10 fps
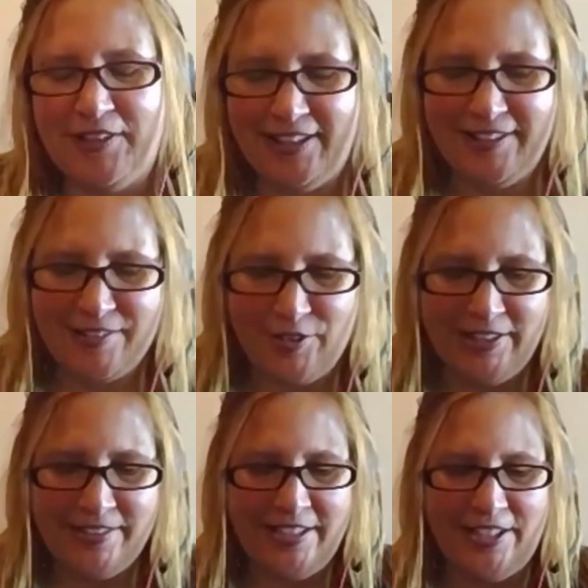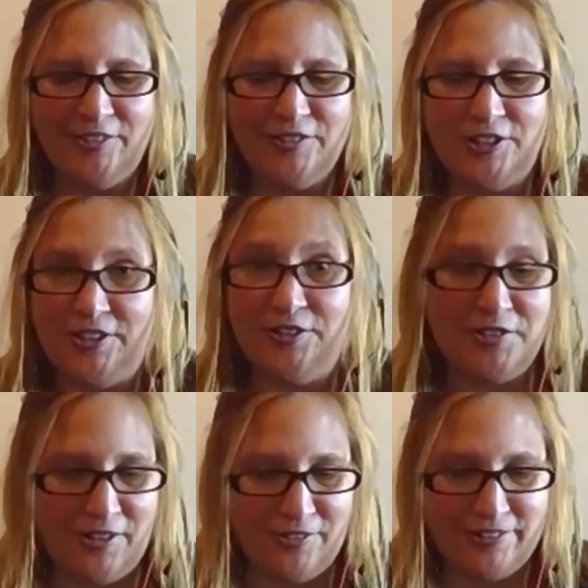that's great to hear. Good
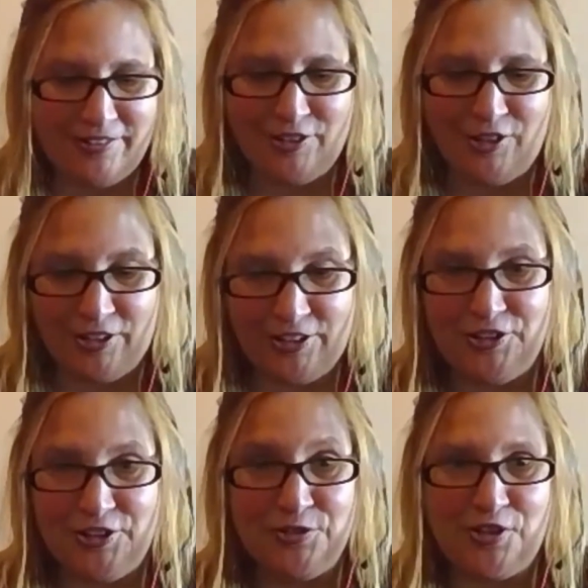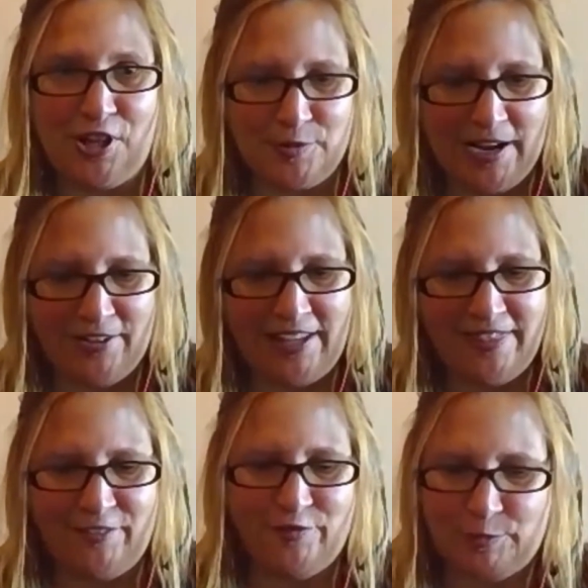news all around, I
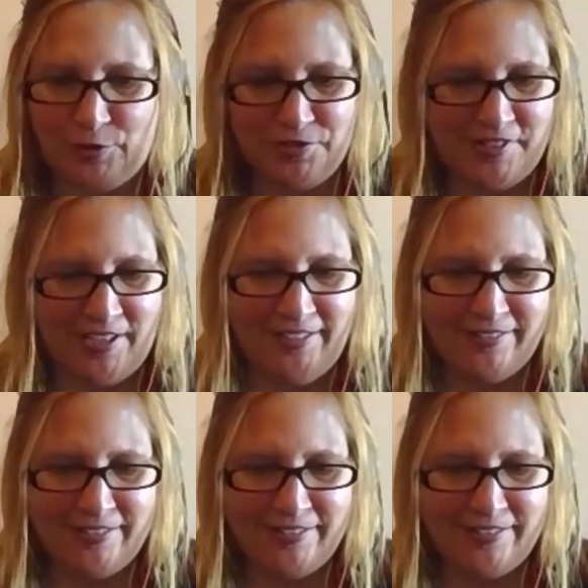think, for both sides.